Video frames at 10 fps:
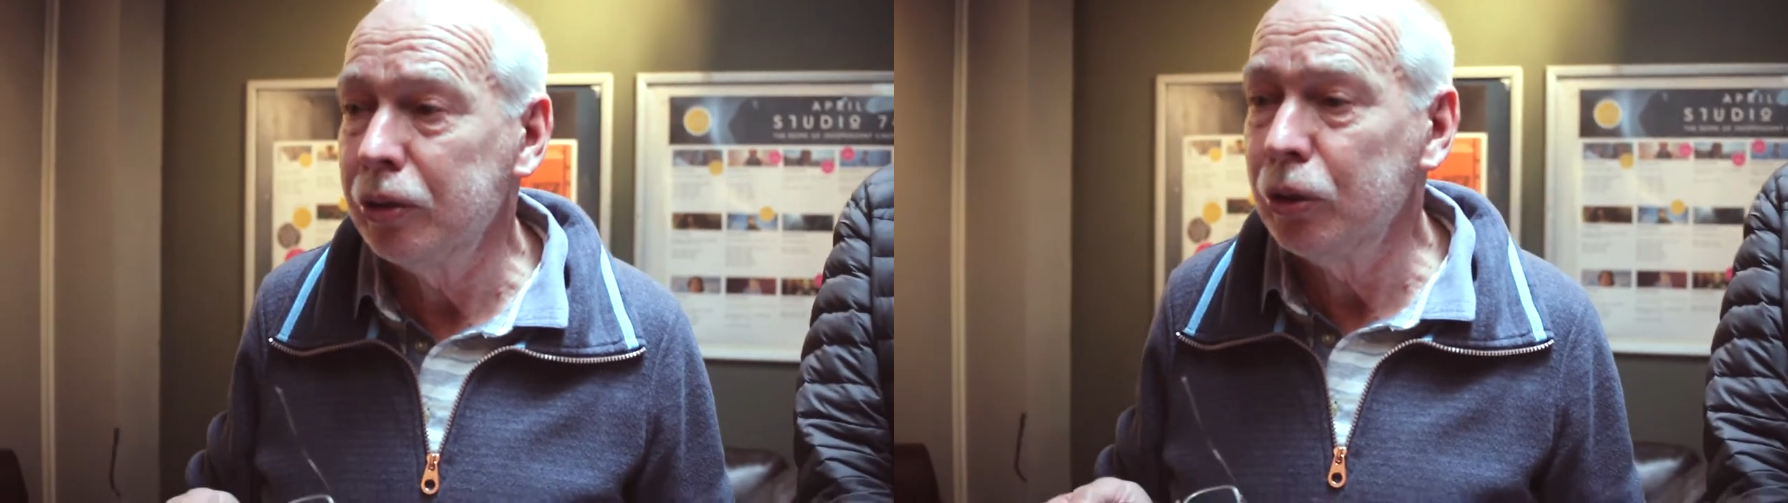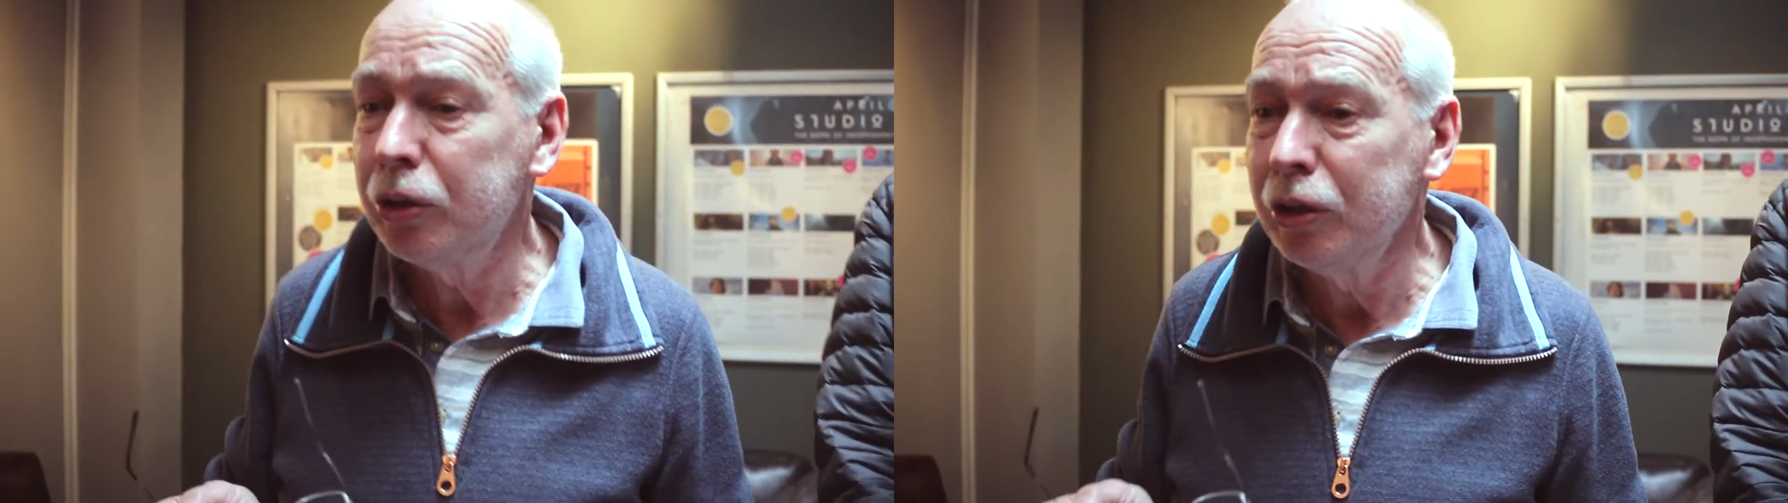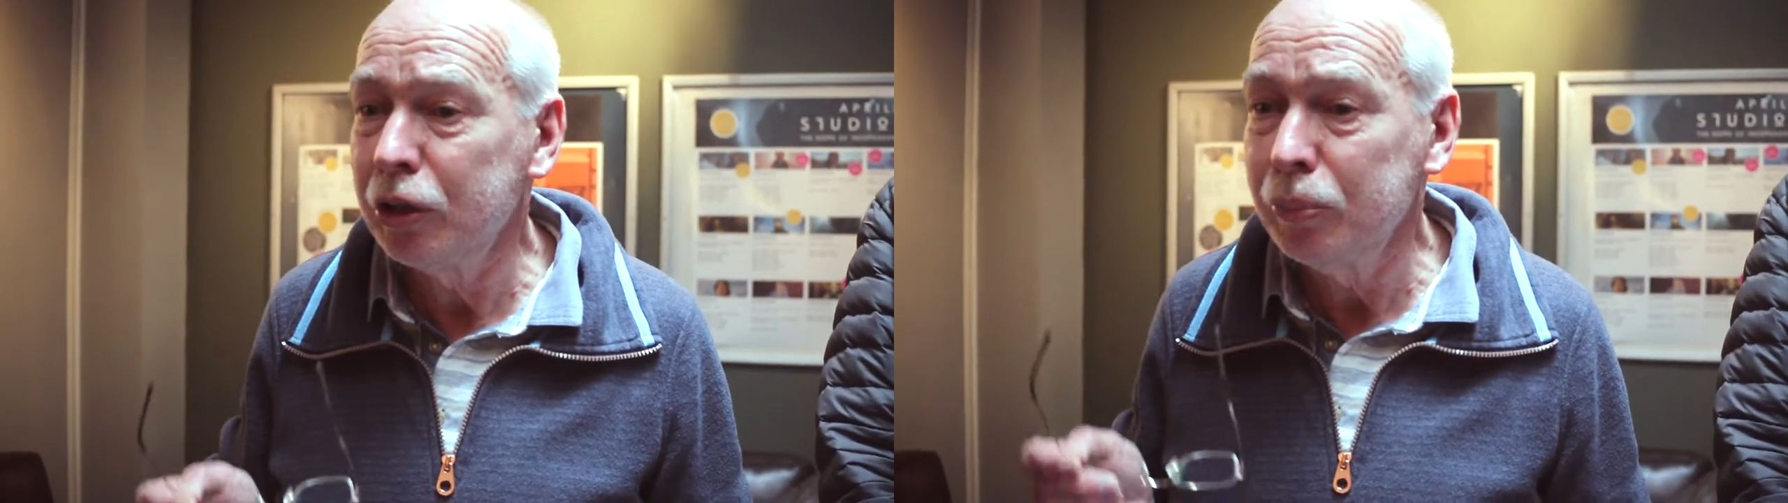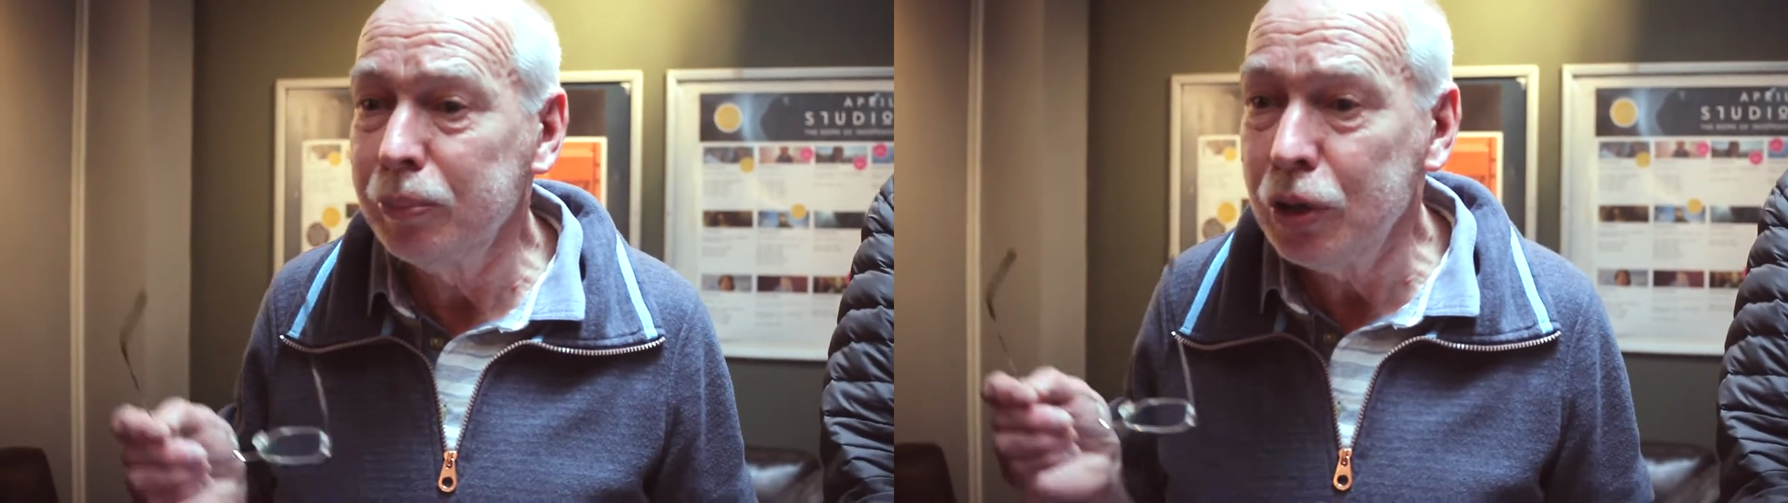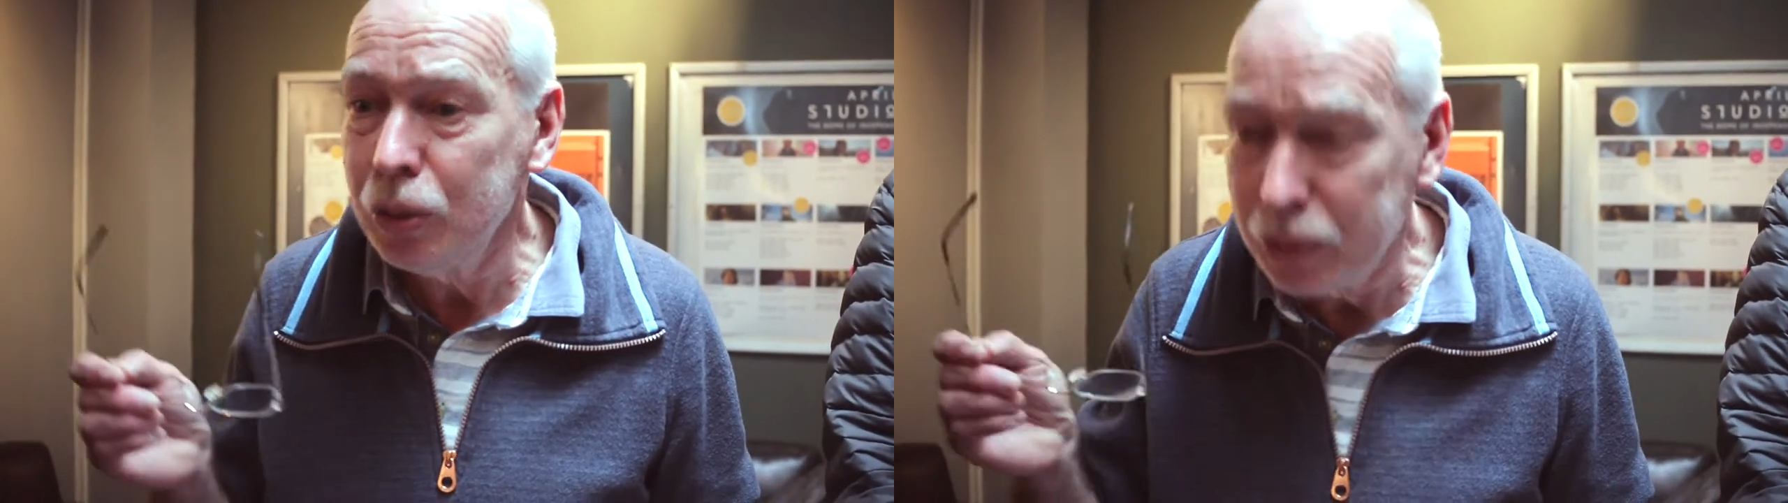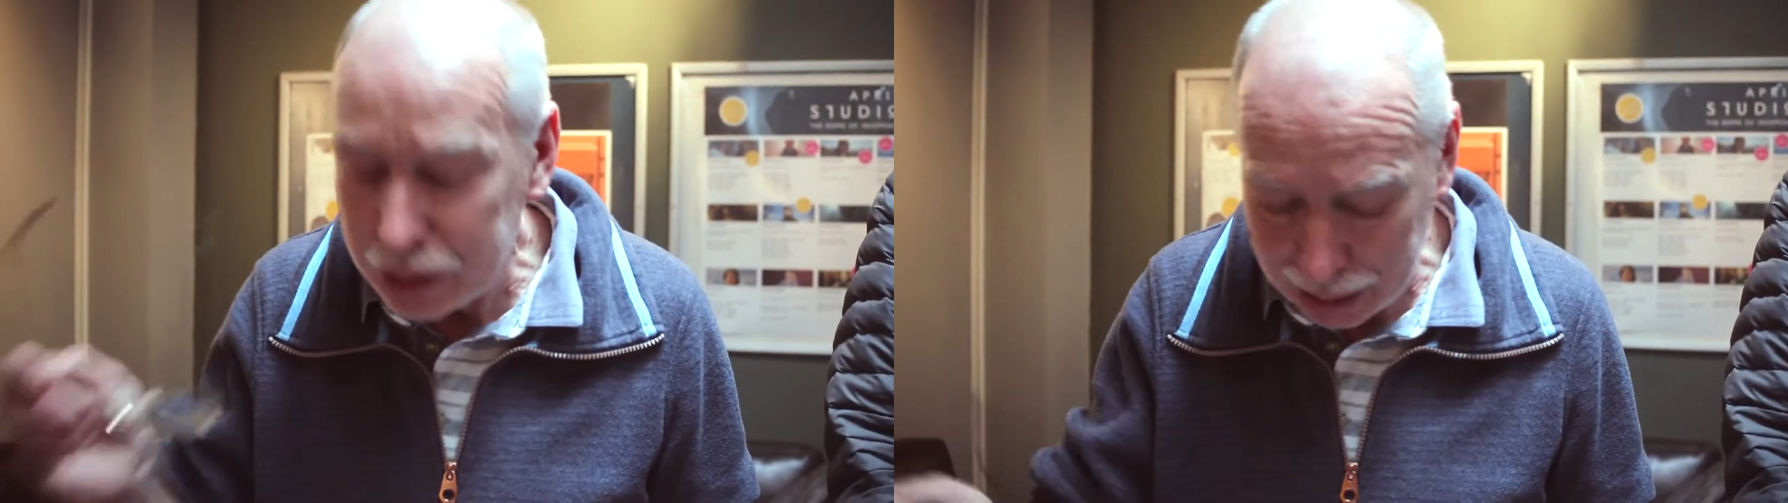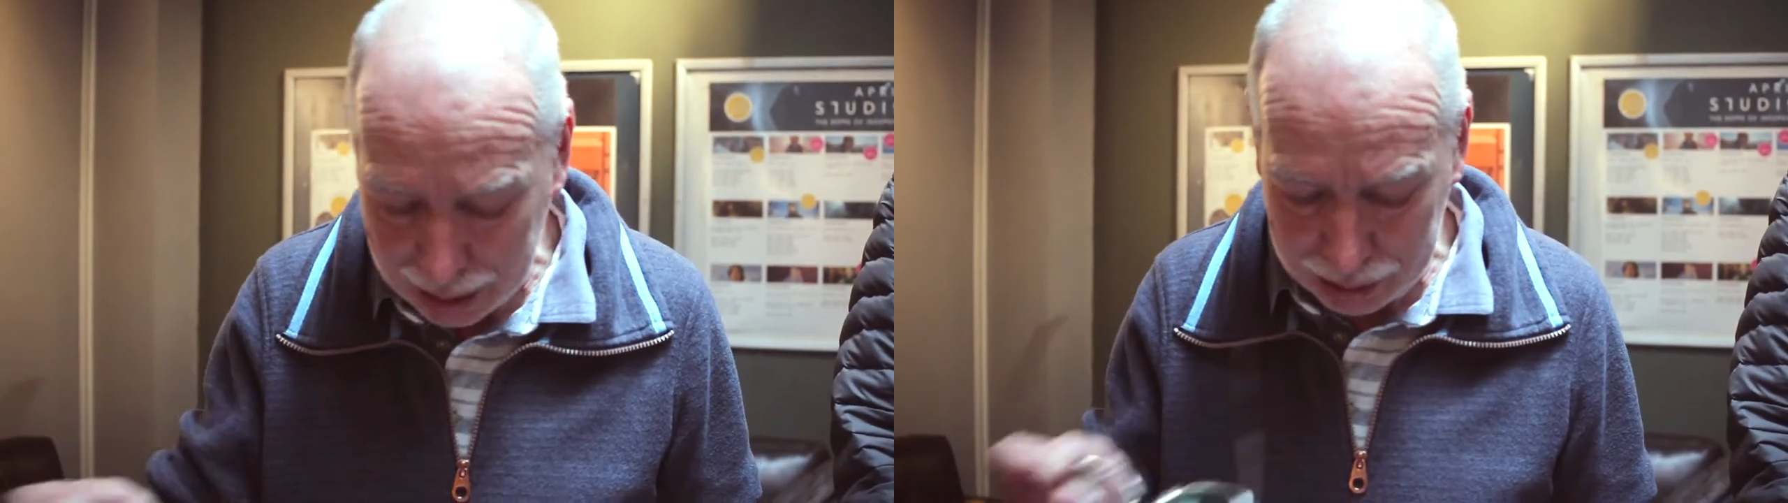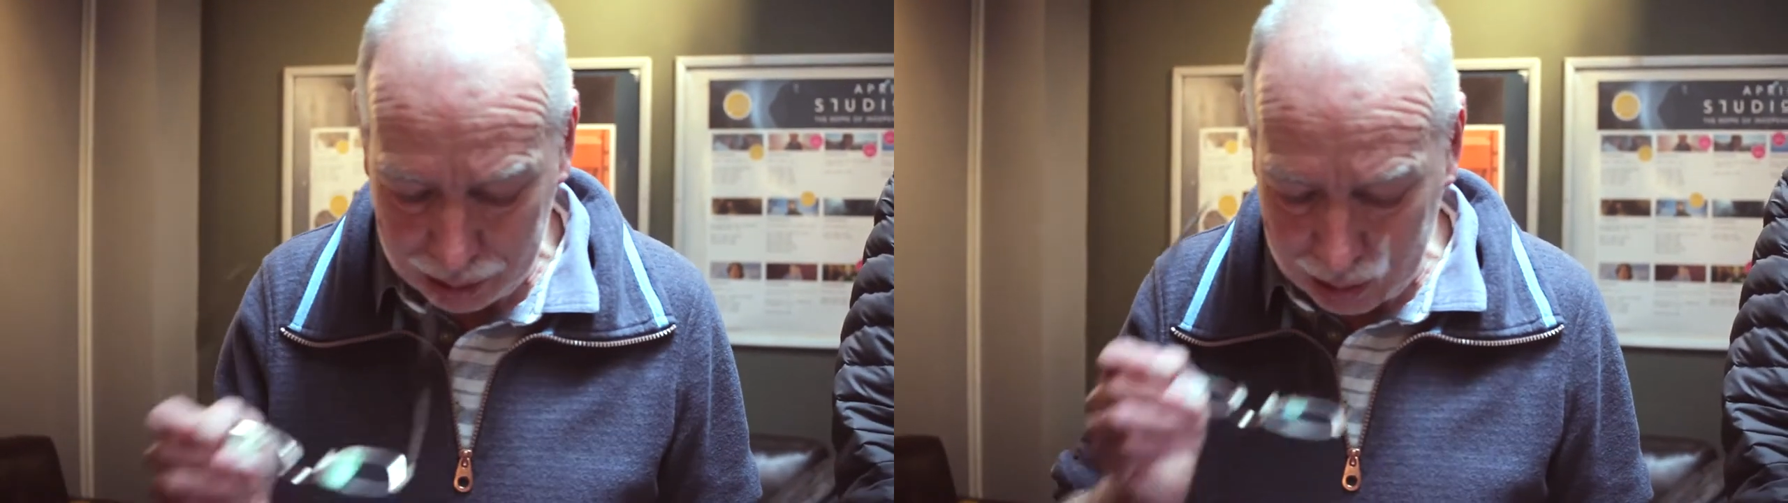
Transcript: You can communicate